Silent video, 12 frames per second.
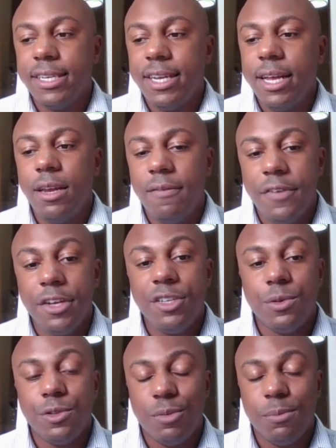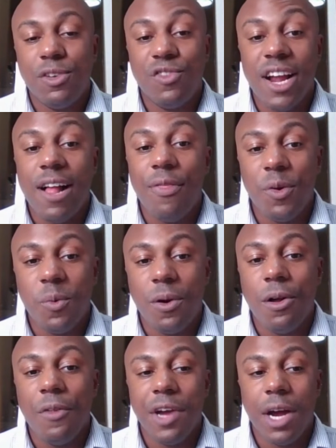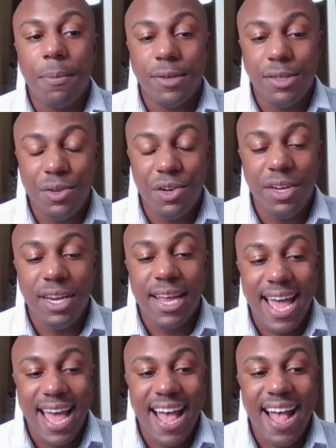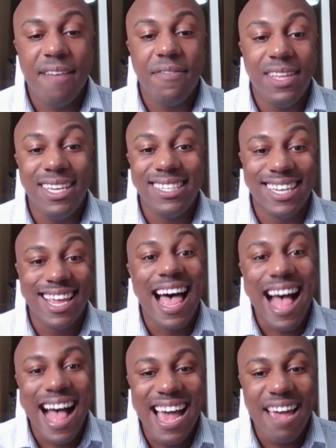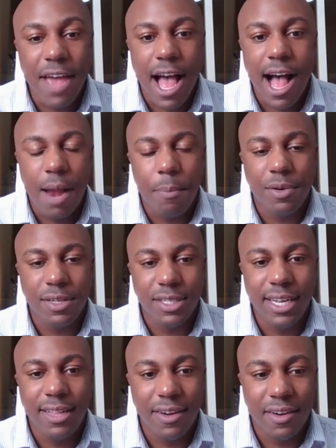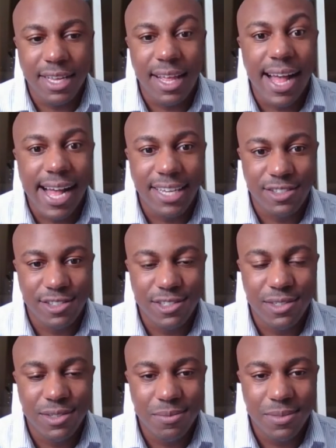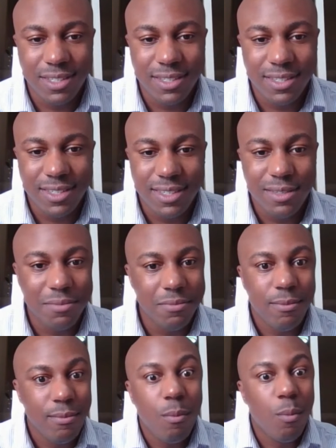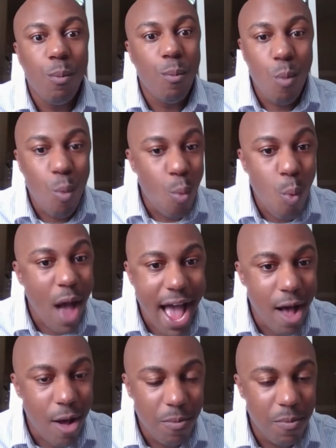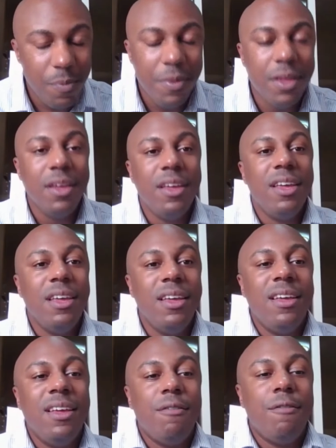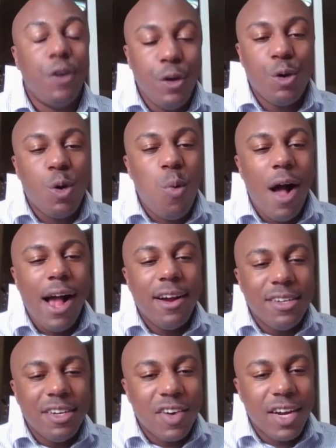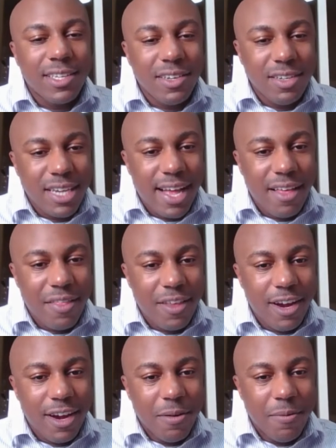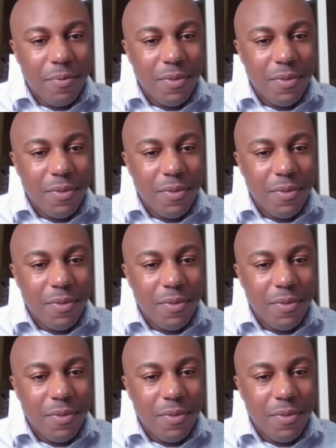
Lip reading: individuals from around the world the opportunity to have these live operas in their classrooms. Wow. For you choir directors out there,